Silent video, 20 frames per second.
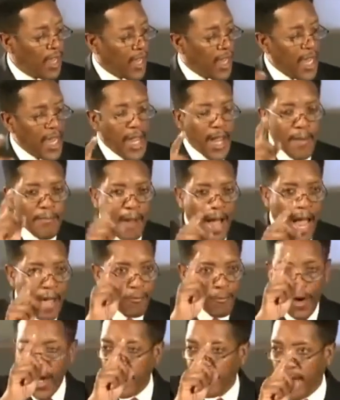he
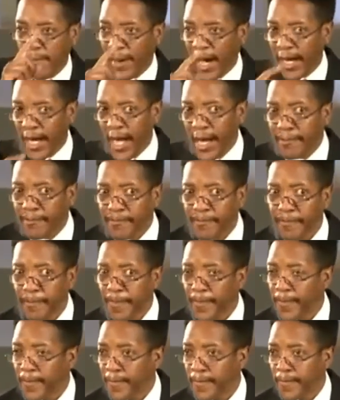might, what everybody?
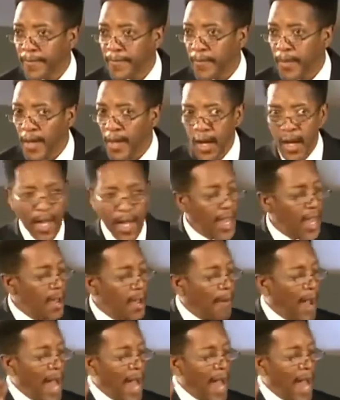He